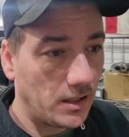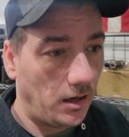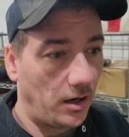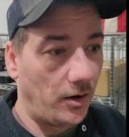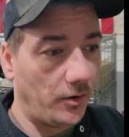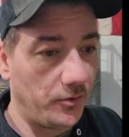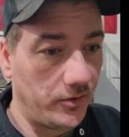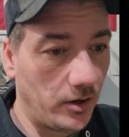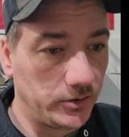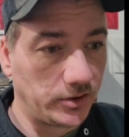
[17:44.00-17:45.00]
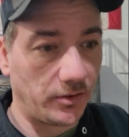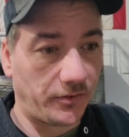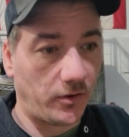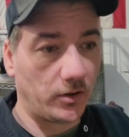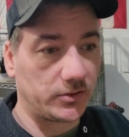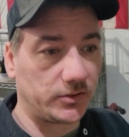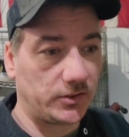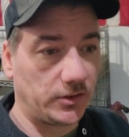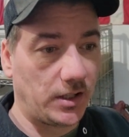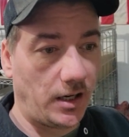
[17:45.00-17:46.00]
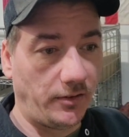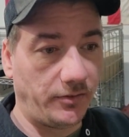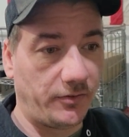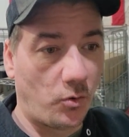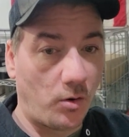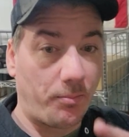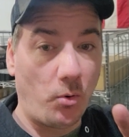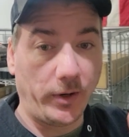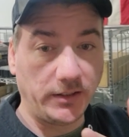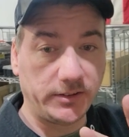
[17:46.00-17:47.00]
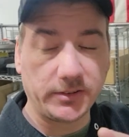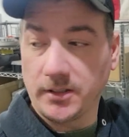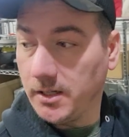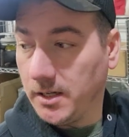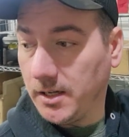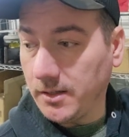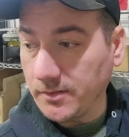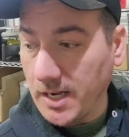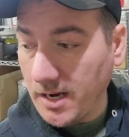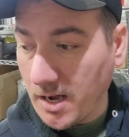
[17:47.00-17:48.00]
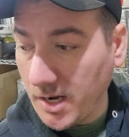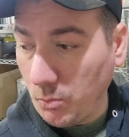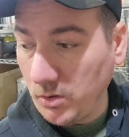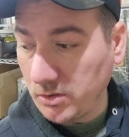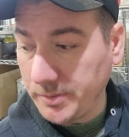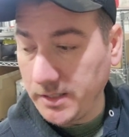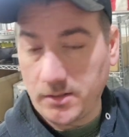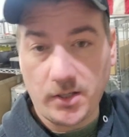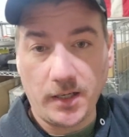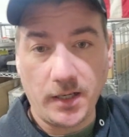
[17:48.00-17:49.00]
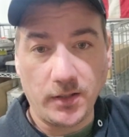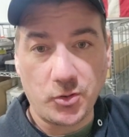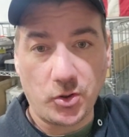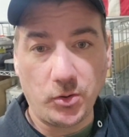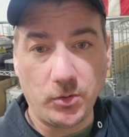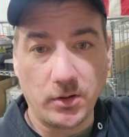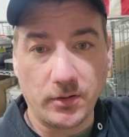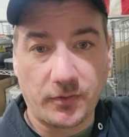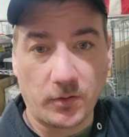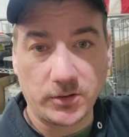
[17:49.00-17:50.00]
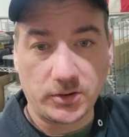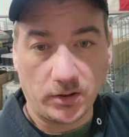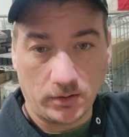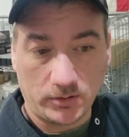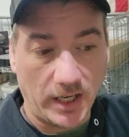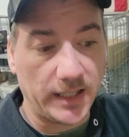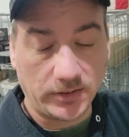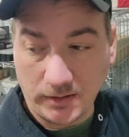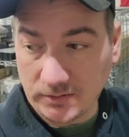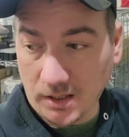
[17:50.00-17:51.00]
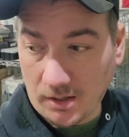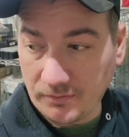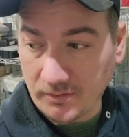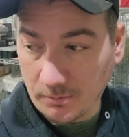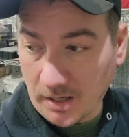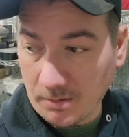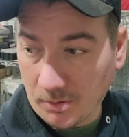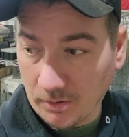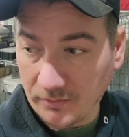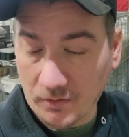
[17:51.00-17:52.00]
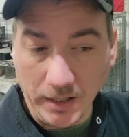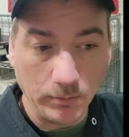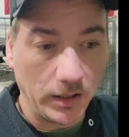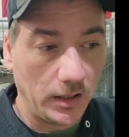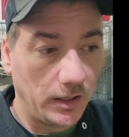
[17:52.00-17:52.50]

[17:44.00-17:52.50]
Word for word: uh, those are the first kind of four points that I will be tigging to the ch uh, chassis itself, the bottom part of the frame,